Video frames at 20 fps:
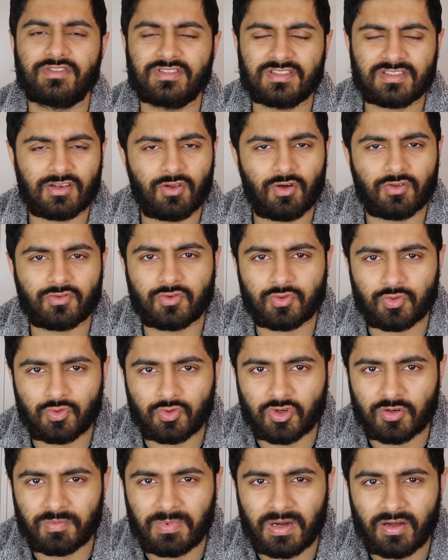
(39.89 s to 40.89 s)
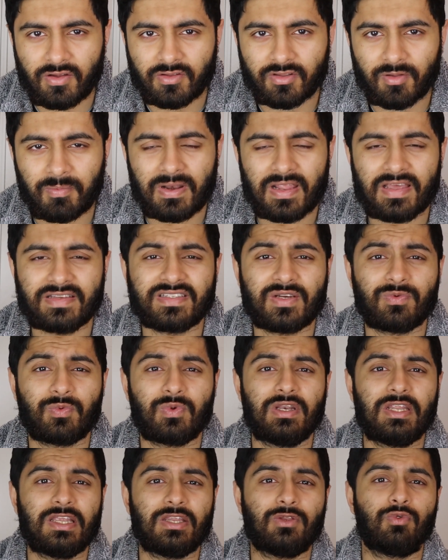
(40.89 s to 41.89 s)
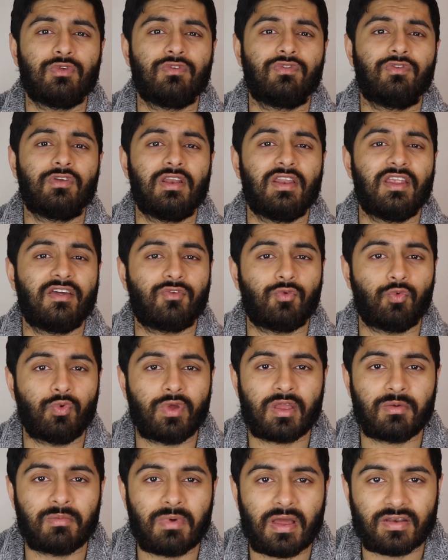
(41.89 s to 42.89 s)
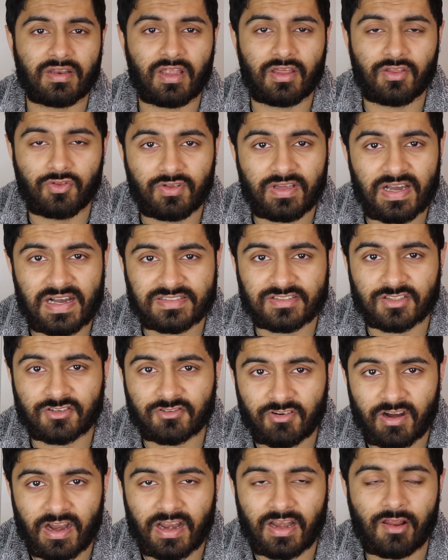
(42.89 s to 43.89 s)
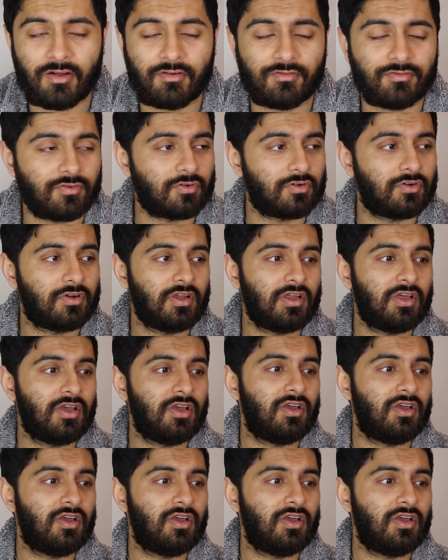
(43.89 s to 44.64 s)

There's a lot to talk about. The players that we're linked with for the left wing back that you guys are crying out for.